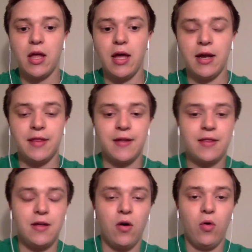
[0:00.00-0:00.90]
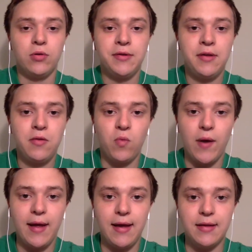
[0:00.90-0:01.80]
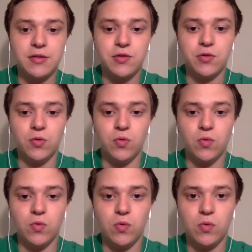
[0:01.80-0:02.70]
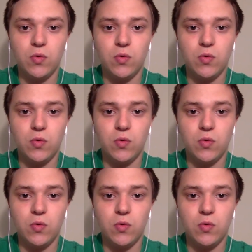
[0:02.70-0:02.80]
And I think the only way to